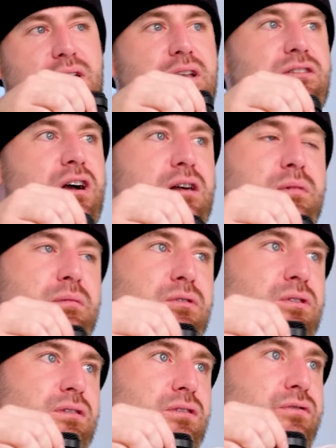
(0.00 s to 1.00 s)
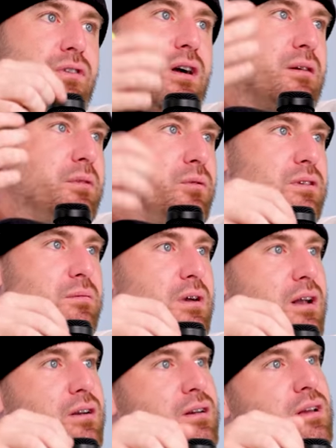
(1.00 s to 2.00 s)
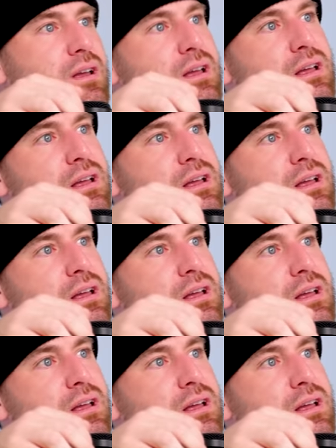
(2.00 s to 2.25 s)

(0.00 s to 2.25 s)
allowed to talk about it, but who gives a fuck? I mean, what does it matter?